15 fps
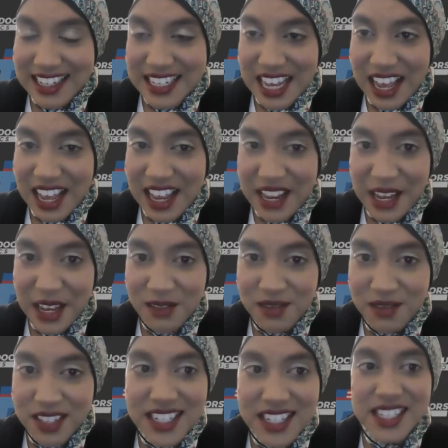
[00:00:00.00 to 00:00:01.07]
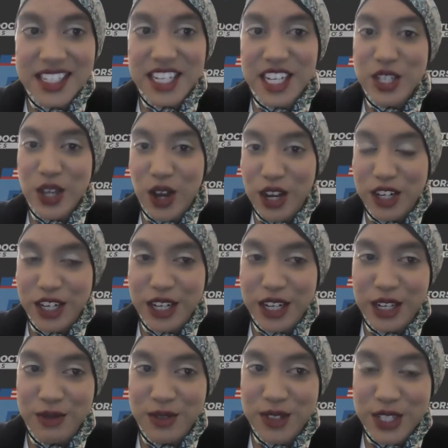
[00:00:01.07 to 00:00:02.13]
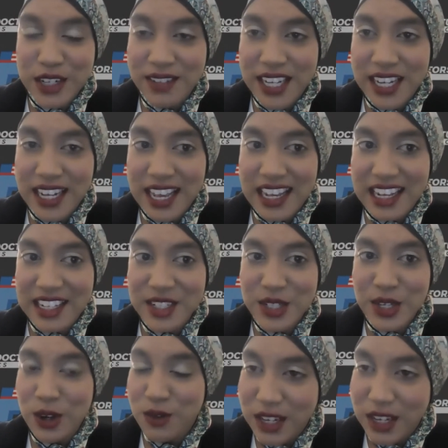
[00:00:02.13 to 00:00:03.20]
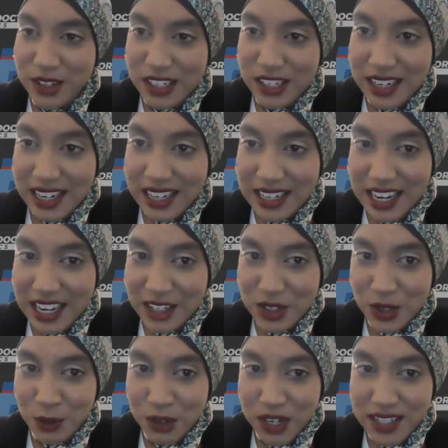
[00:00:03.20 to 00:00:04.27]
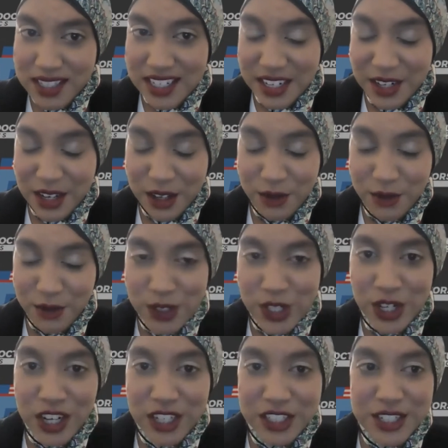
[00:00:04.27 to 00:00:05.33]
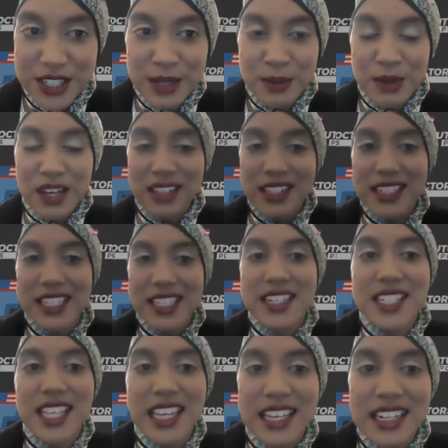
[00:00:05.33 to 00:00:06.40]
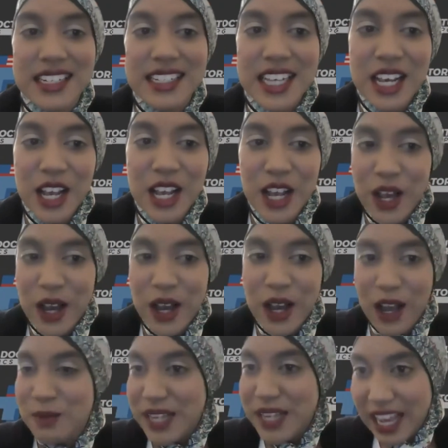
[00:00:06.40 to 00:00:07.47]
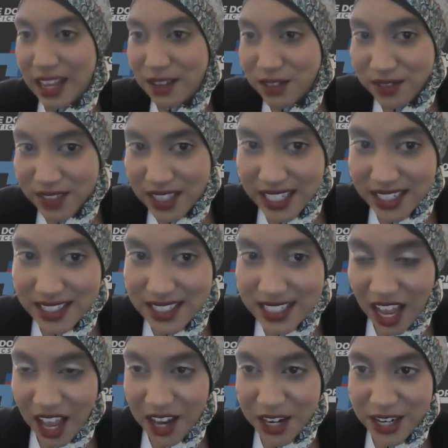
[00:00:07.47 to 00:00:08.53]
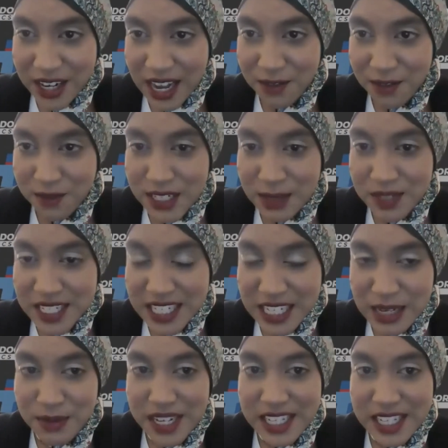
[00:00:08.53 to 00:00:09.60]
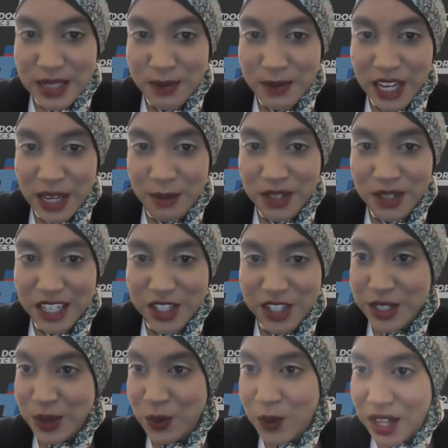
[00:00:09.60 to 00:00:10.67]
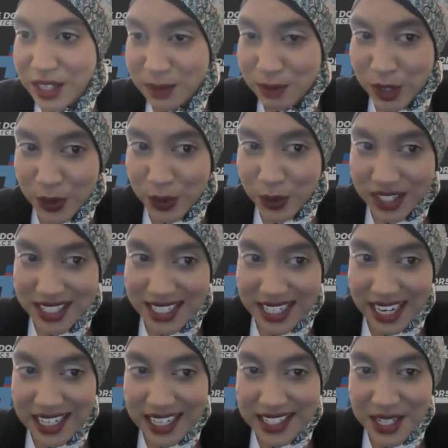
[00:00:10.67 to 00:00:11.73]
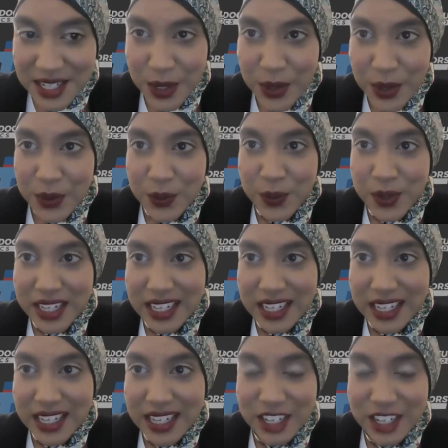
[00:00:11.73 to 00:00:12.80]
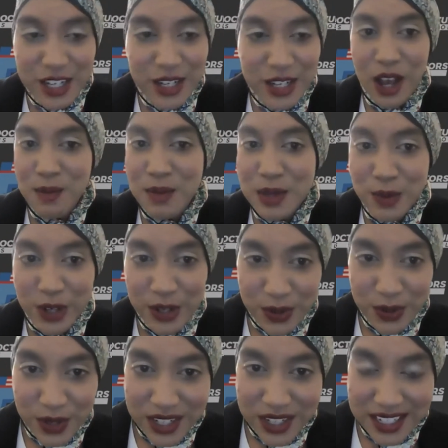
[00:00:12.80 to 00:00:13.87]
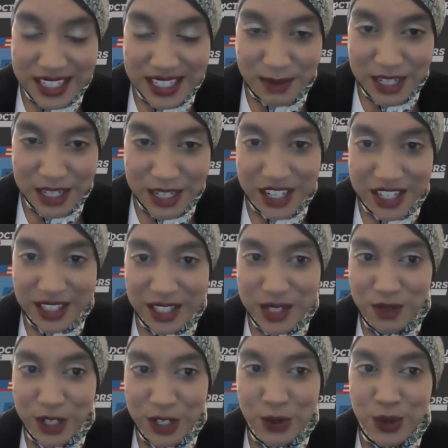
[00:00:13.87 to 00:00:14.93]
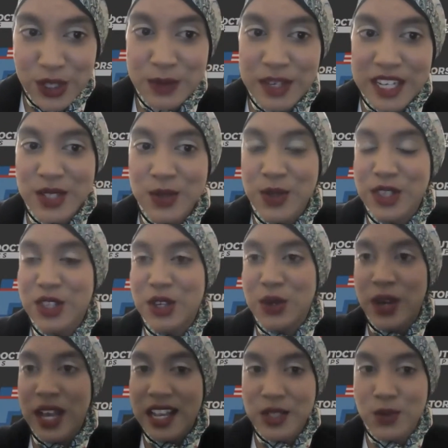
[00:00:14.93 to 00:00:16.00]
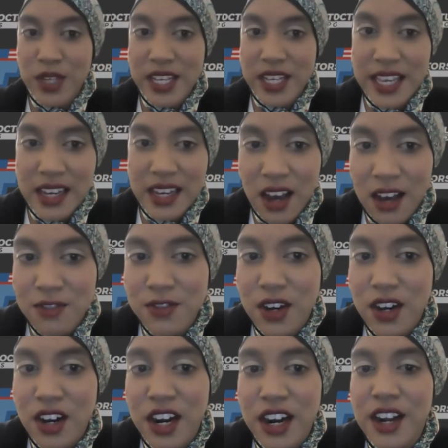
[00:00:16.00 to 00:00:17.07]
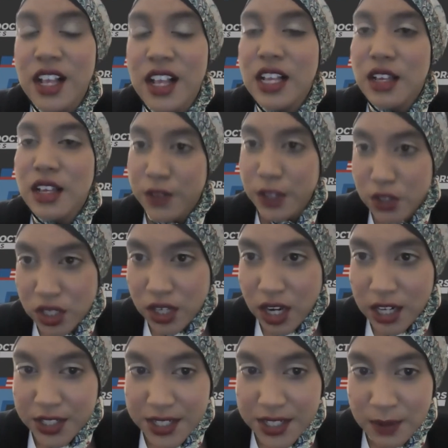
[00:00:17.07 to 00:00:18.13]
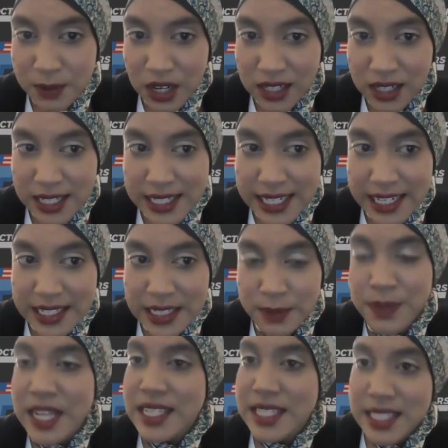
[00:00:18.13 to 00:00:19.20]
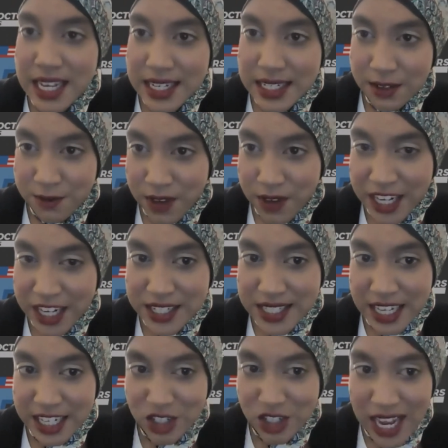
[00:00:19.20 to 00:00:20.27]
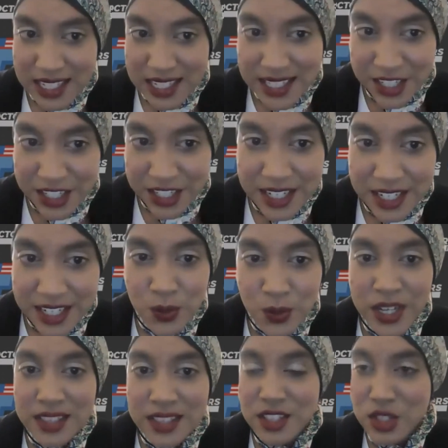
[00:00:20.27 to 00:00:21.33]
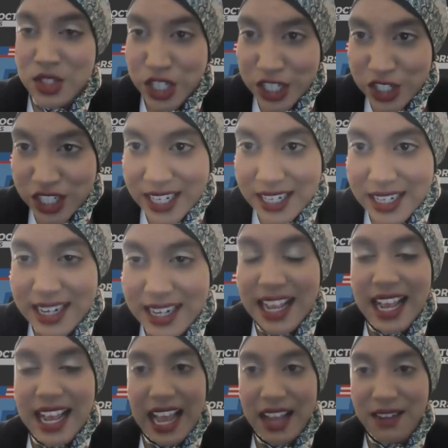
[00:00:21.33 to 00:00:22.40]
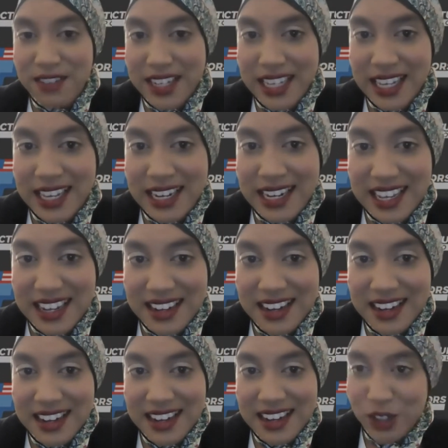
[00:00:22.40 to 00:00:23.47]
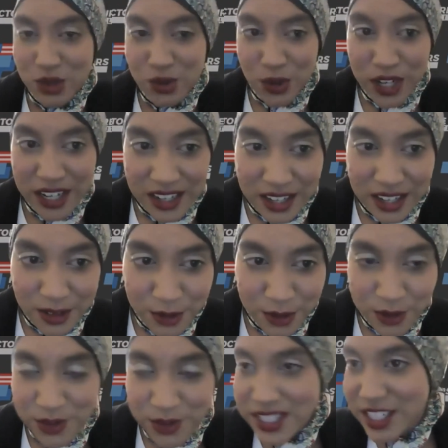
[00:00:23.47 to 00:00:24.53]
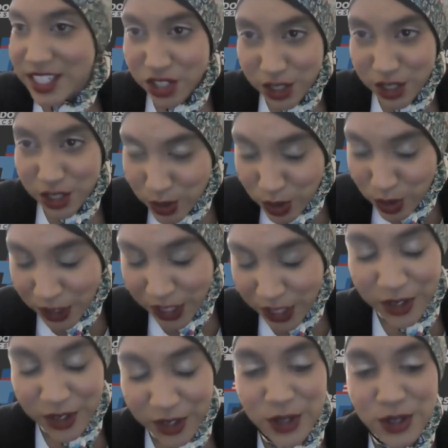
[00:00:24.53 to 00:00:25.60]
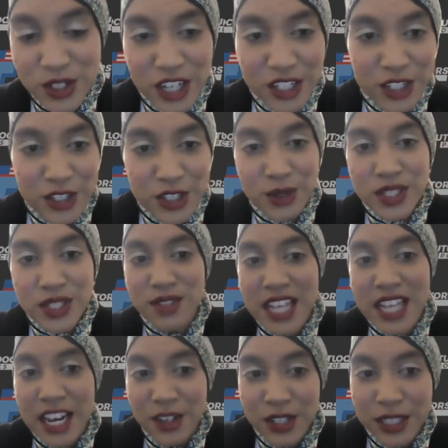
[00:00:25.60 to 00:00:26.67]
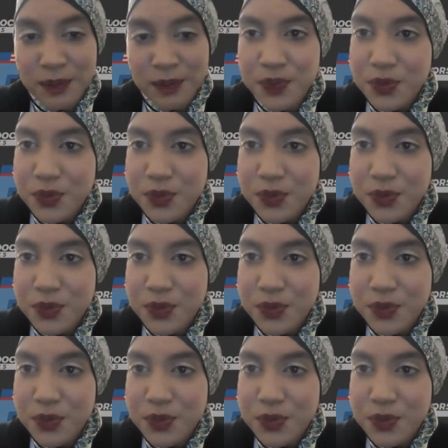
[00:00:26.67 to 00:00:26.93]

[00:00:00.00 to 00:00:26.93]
I have the distinct honor of serving as co-founder and national president of Future Doctors in Politics. And on behalf of the entire FDIP team, it's my pleasure to welcome you all tonight. We could not be more thrilled to be sharing this virtual space with you as we kick off our Future Doctors in Politics Bedside to Fireside Chat series with surgeon, advocate, and nothing short of physician superhero, Dr. Joseph Sakran.